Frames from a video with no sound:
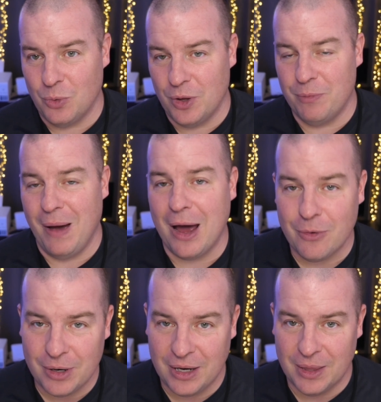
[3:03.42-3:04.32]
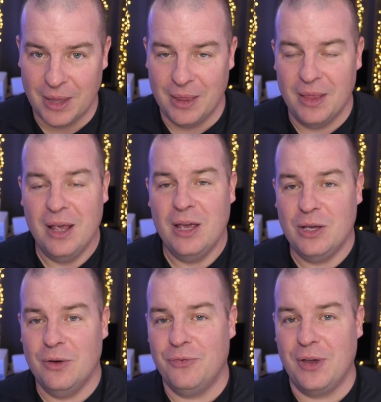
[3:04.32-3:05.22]
with battery and then
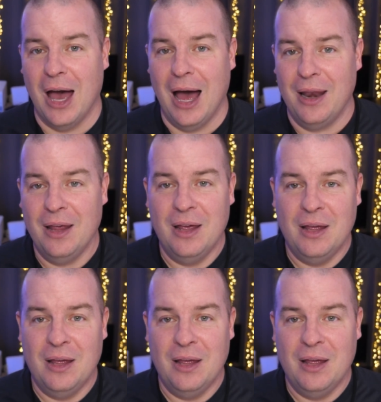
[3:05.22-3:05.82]
you've got